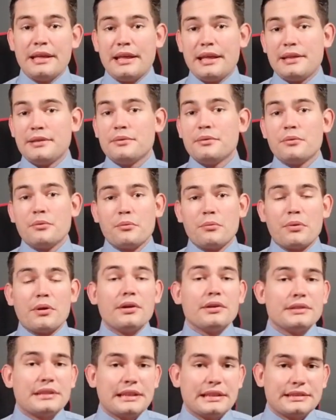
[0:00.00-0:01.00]
in
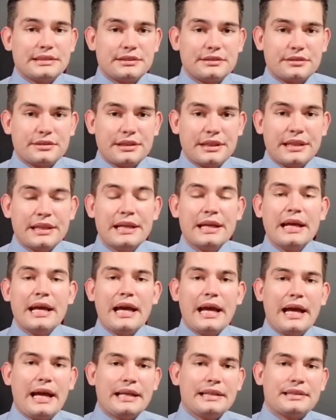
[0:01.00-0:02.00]
world history,
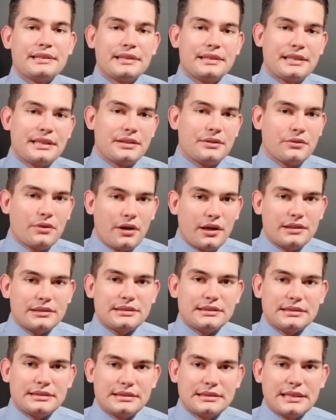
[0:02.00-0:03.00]
and the
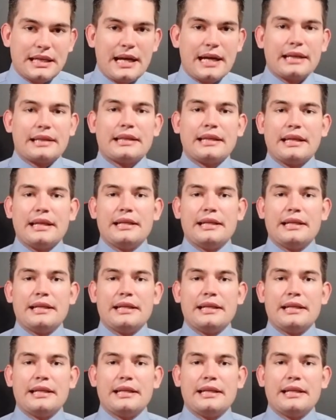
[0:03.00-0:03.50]
largest attack